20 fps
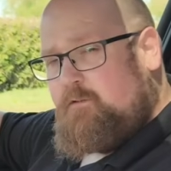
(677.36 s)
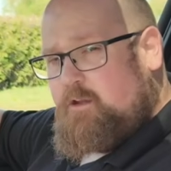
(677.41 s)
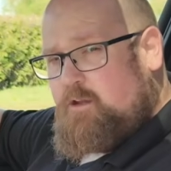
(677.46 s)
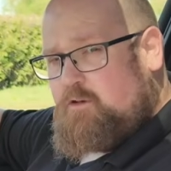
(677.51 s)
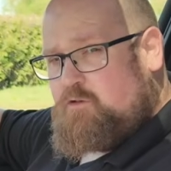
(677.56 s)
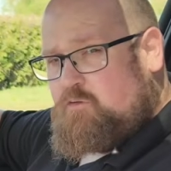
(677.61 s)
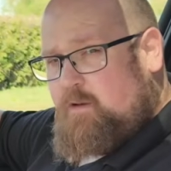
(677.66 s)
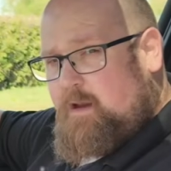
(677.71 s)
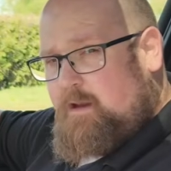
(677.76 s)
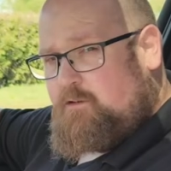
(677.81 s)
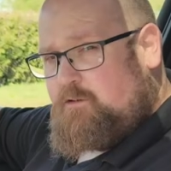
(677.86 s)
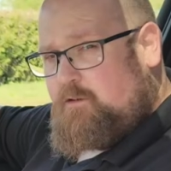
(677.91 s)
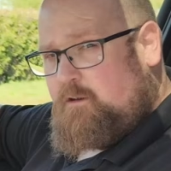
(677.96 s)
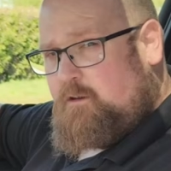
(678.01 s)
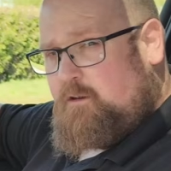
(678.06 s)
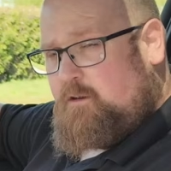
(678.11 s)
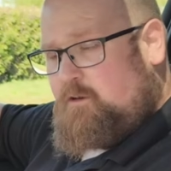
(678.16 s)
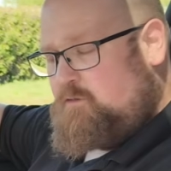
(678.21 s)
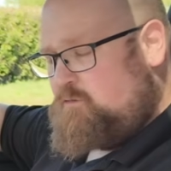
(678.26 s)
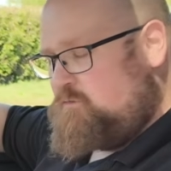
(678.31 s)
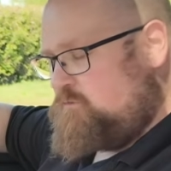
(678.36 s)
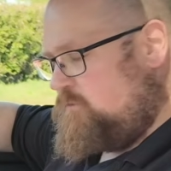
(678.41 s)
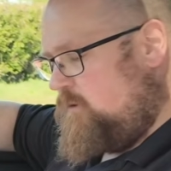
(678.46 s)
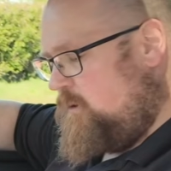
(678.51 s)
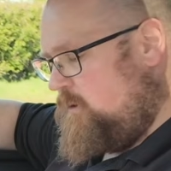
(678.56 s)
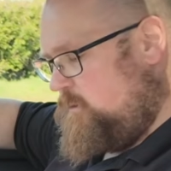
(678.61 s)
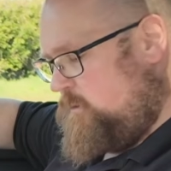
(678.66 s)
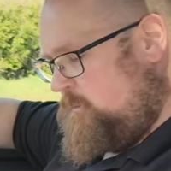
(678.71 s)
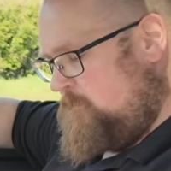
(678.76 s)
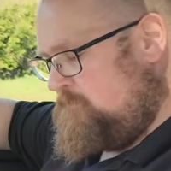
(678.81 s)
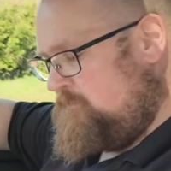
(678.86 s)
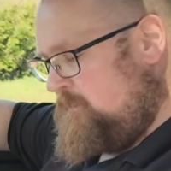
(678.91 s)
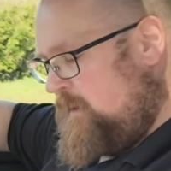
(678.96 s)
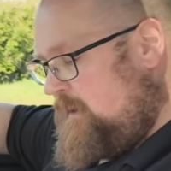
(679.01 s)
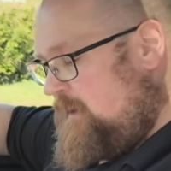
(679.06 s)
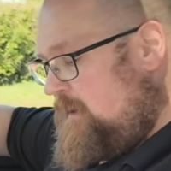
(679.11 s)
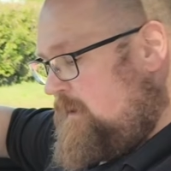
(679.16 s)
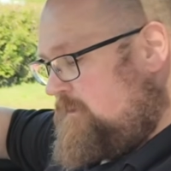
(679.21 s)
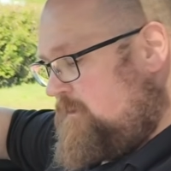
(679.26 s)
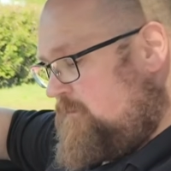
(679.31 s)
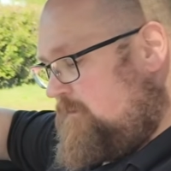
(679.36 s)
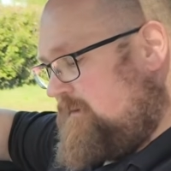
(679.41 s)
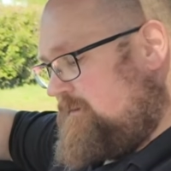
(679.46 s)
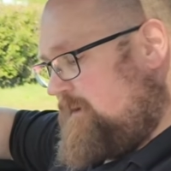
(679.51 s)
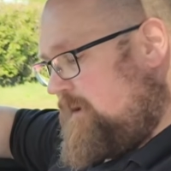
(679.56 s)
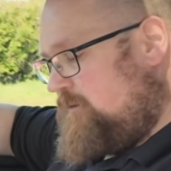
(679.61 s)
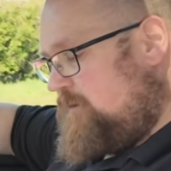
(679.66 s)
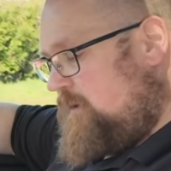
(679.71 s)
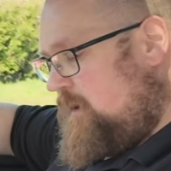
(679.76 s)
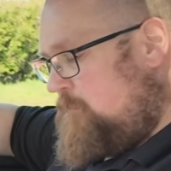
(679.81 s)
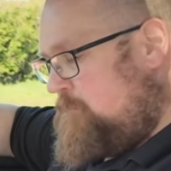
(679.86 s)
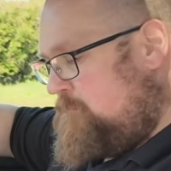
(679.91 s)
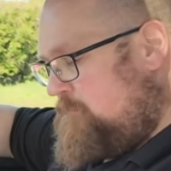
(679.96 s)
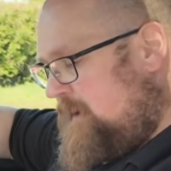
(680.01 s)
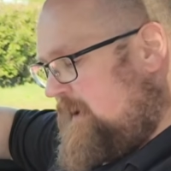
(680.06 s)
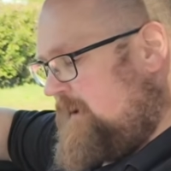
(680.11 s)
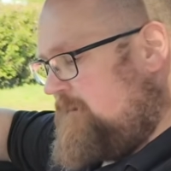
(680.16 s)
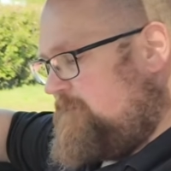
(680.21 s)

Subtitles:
your traction control. There is actually a big